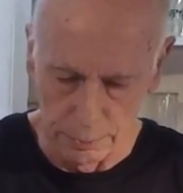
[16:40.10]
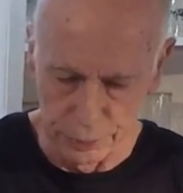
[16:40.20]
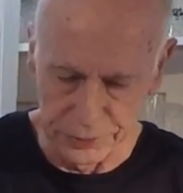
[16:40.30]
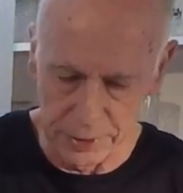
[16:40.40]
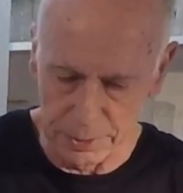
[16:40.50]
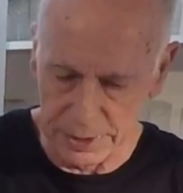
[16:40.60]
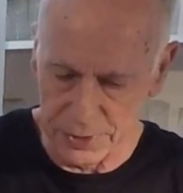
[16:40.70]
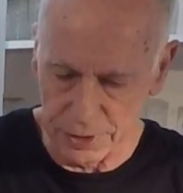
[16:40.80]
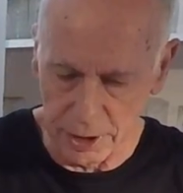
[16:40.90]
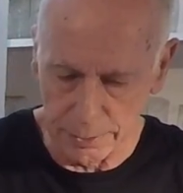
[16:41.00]
put them on
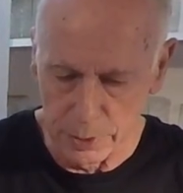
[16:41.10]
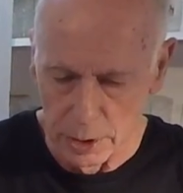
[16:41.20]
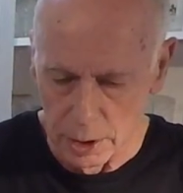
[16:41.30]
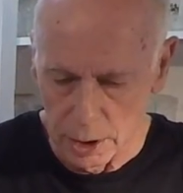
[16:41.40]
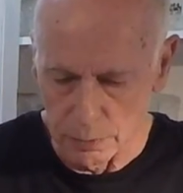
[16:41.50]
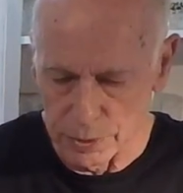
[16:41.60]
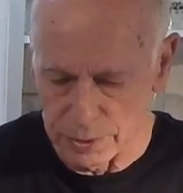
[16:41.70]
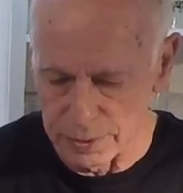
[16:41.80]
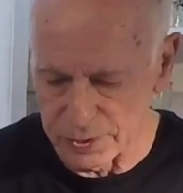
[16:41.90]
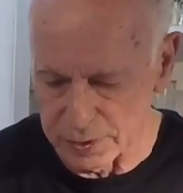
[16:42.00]
top, and we
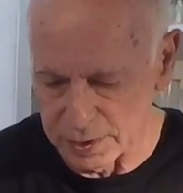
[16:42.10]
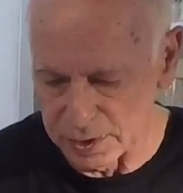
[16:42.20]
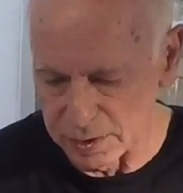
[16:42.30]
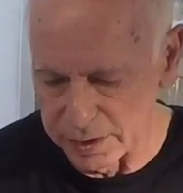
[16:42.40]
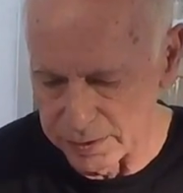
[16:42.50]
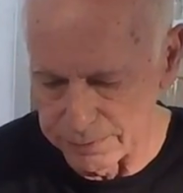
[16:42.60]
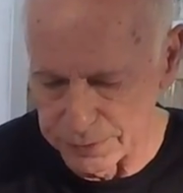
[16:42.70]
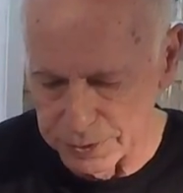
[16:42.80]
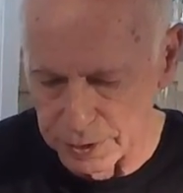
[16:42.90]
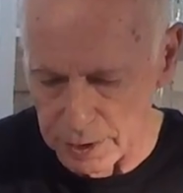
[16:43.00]
use these
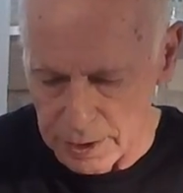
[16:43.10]
leaves